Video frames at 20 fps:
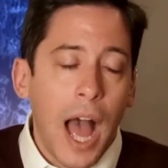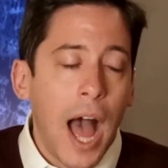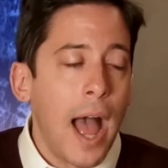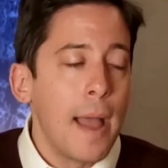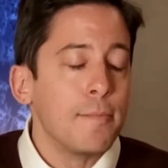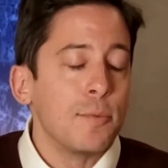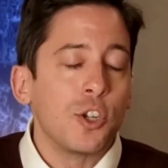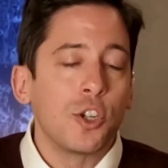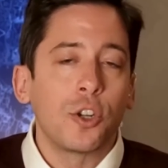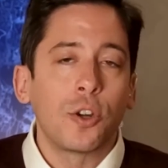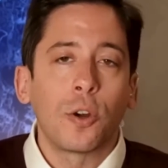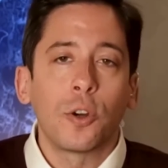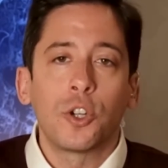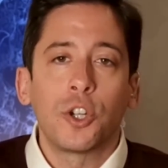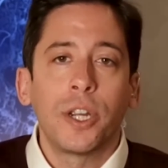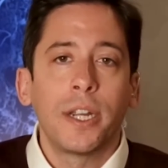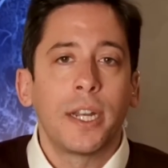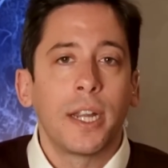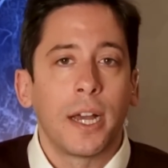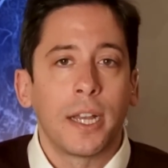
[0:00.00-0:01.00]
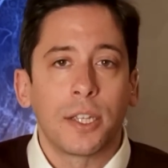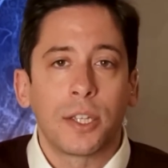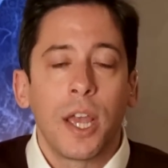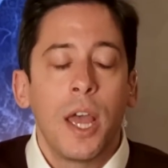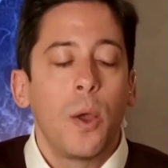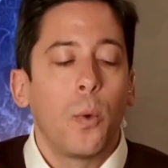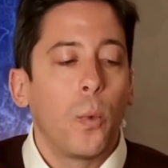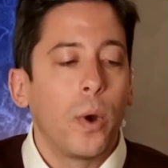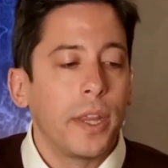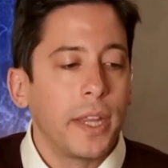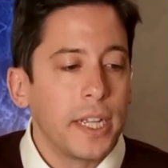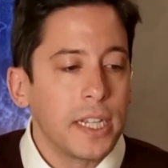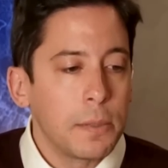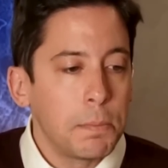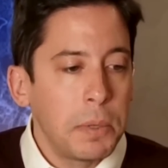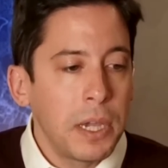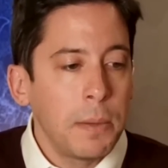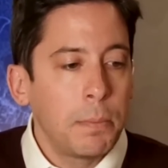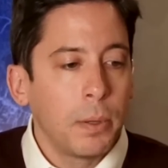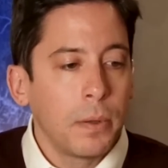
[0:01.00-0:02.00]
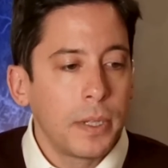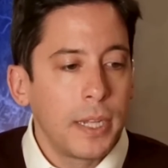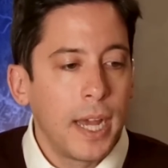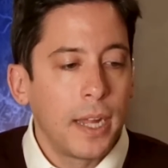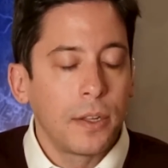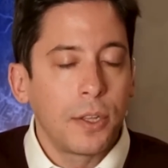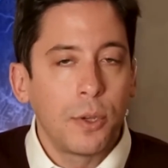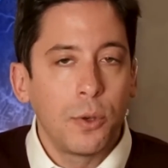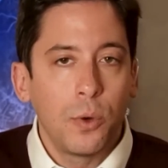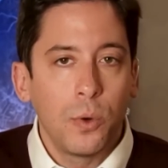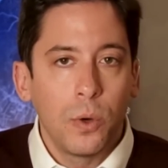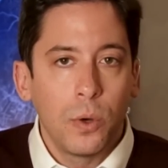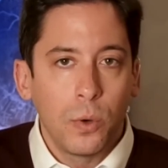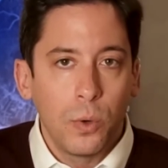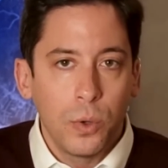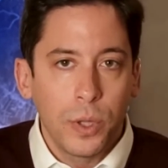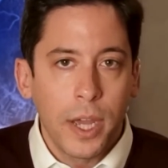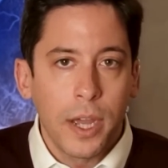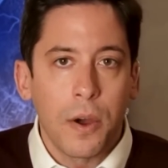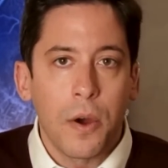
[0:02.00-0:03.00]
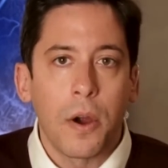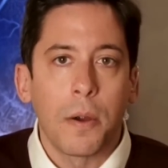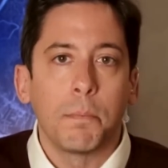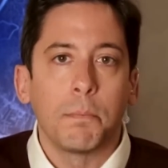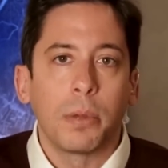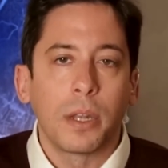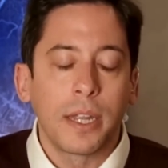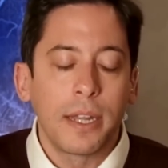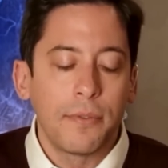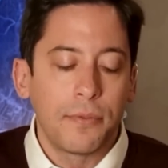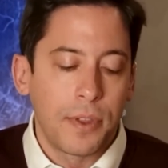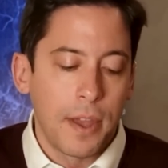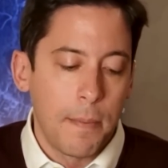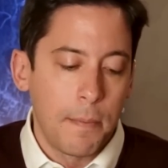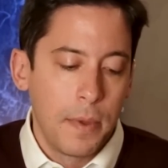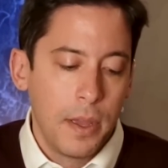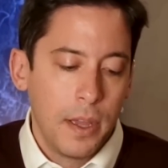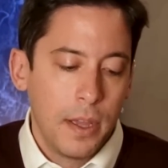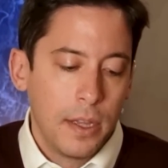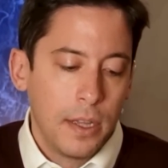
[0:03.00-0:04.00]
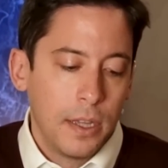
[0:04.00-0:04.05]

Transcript: I'm sure she does. When these people tell you who they are, believe them.